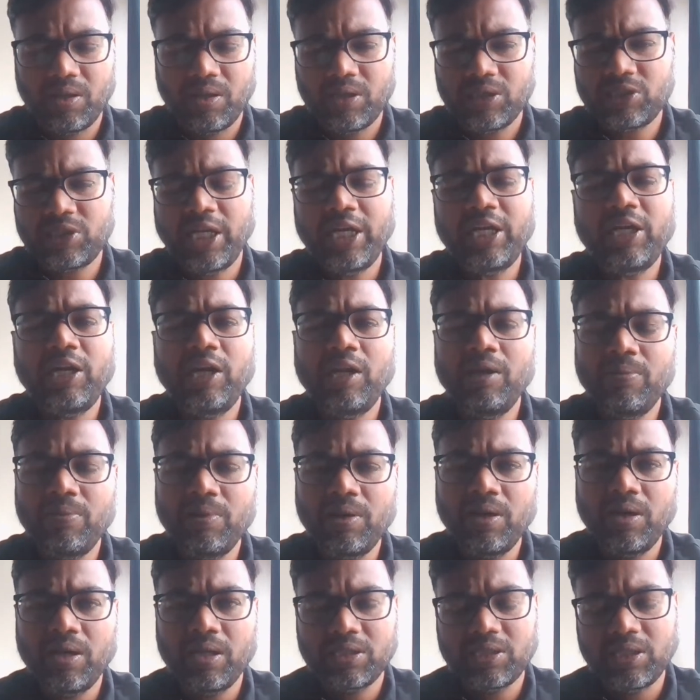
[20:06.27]
state
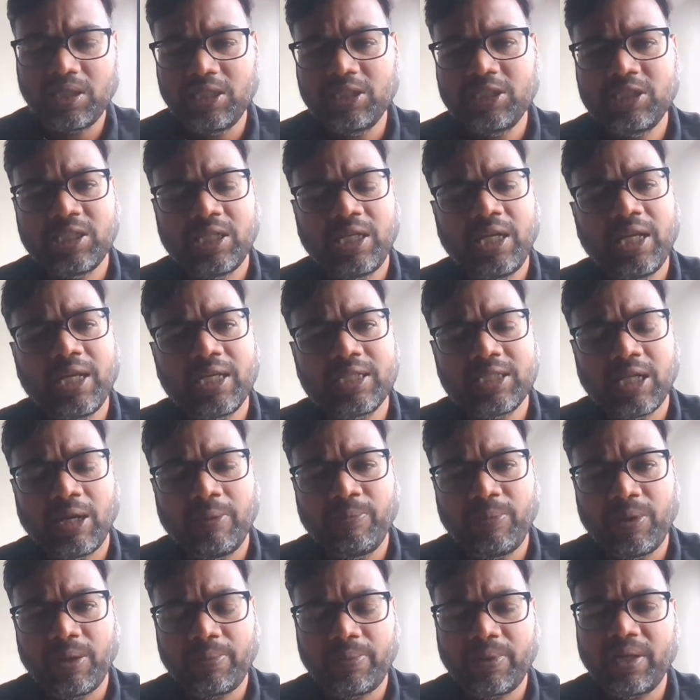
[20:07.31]
level engineering
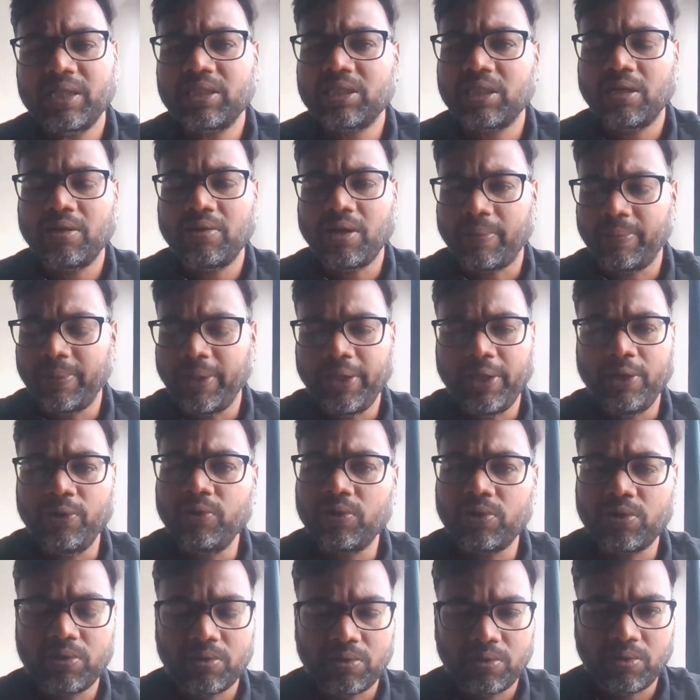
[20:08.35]
exam preparation aptitude
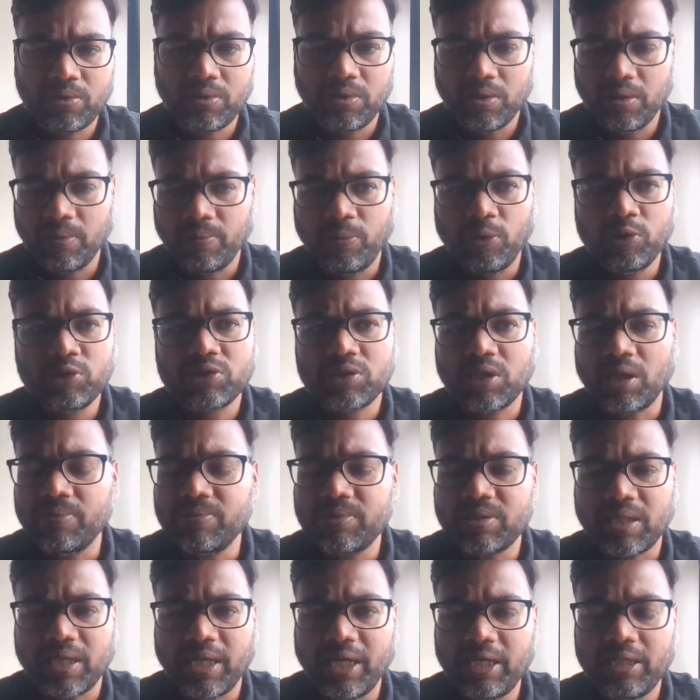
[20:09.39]
books
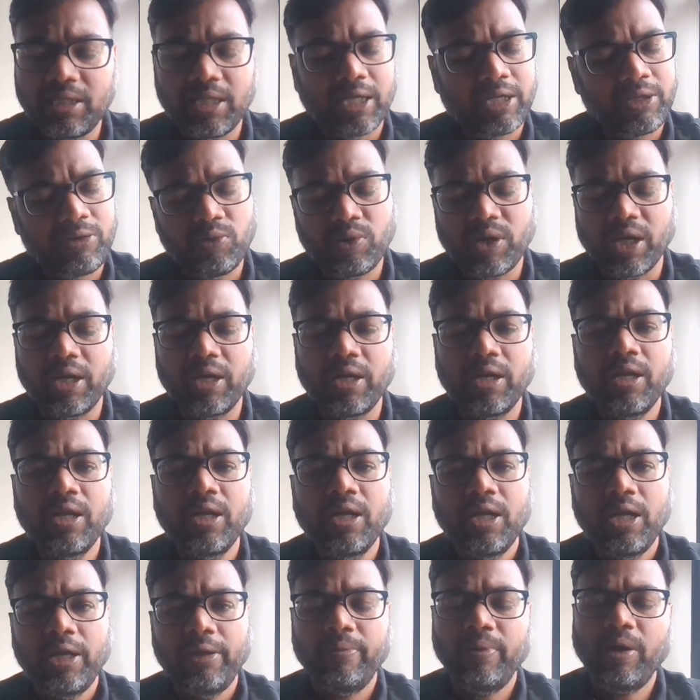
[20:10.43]
comes, right, that you can,
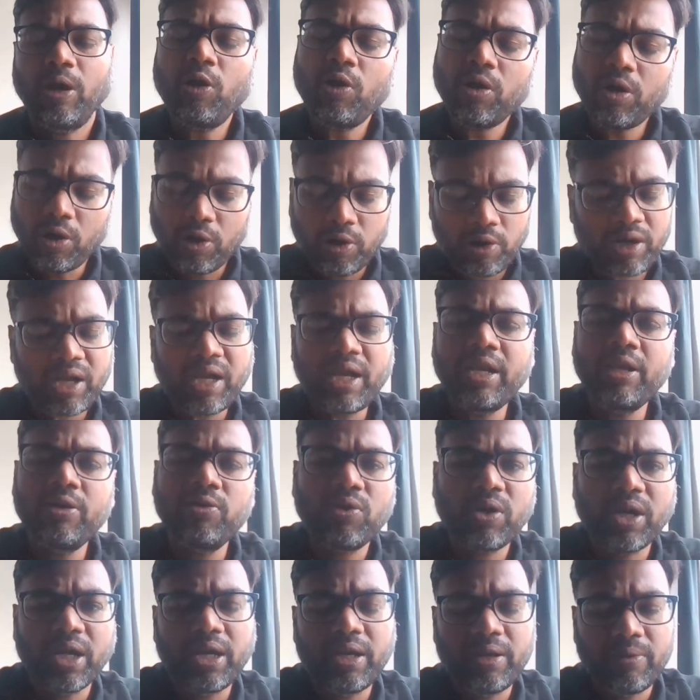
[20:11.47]
or online
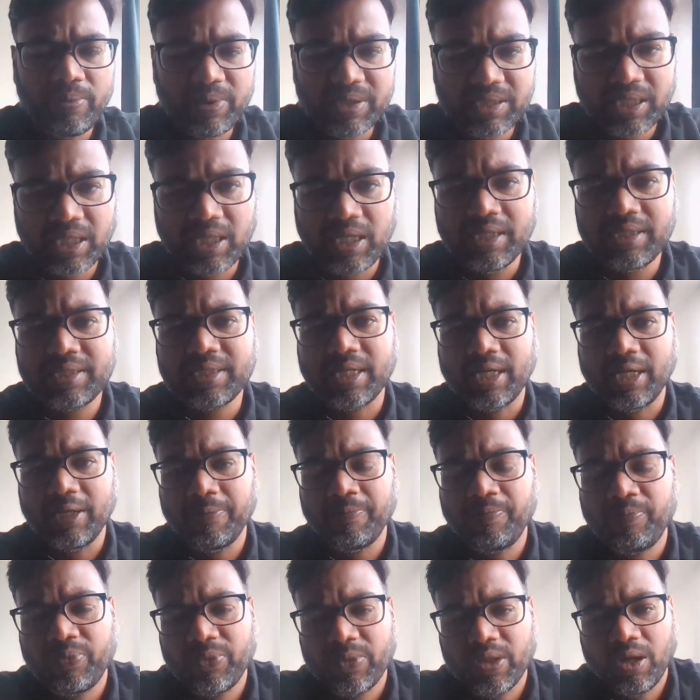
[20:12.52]
you can basically try.
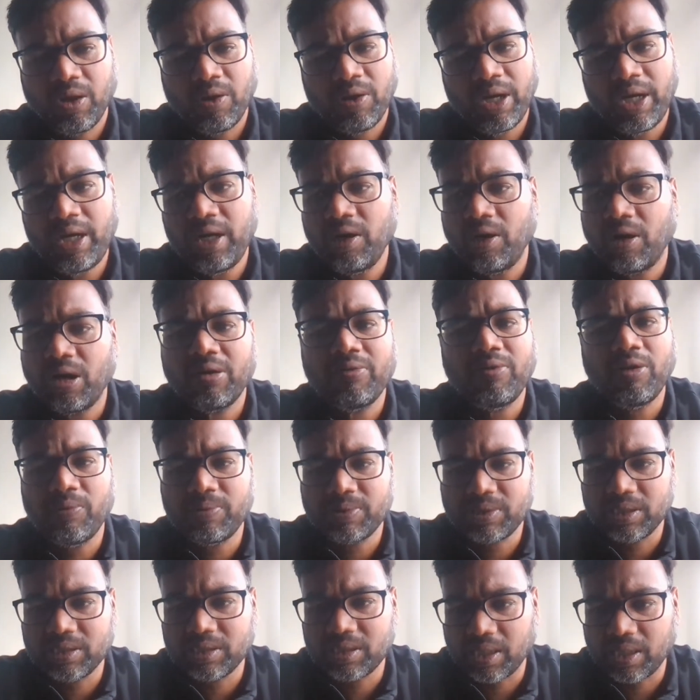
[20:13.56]
Online, lot of
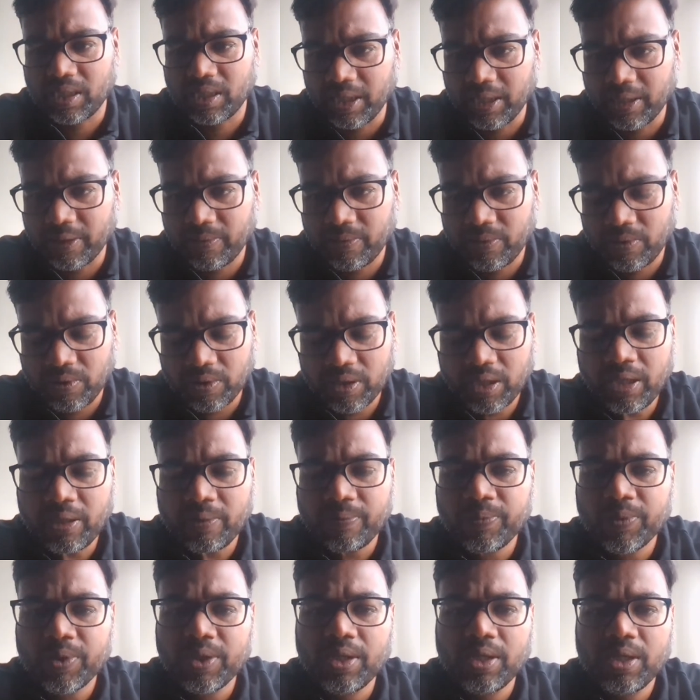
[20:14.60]
options are there. Okay,
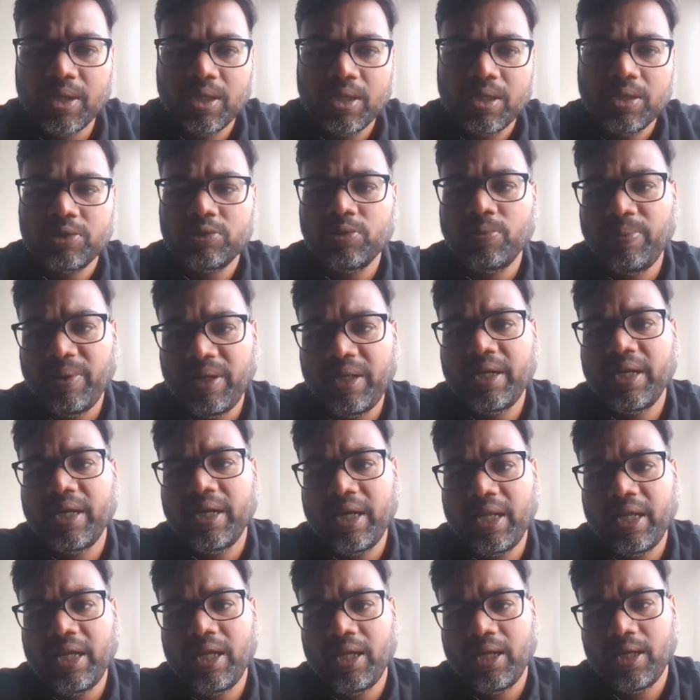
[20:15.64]
so be
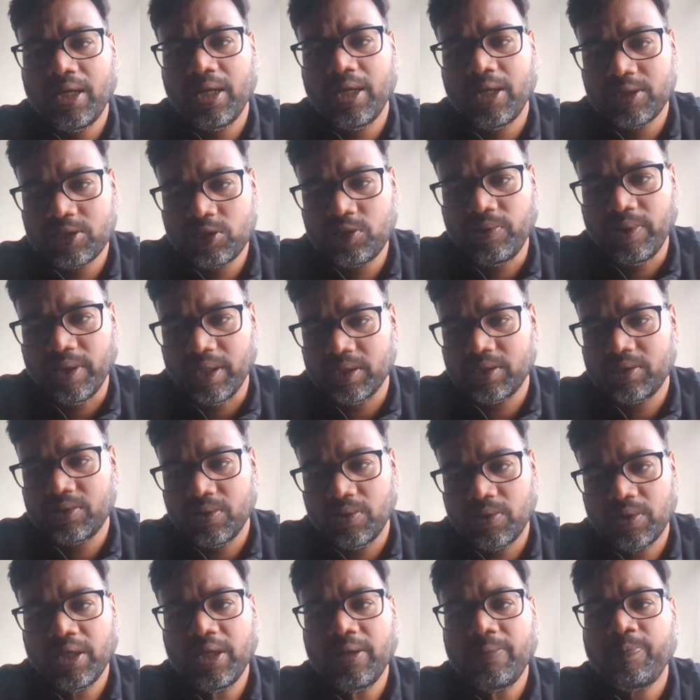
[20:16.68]
ready, Shues.
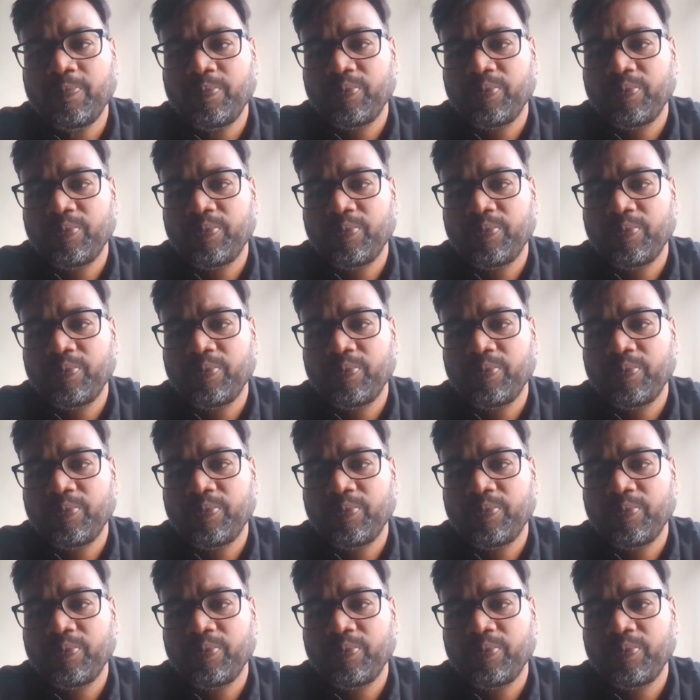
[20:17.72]
Okay.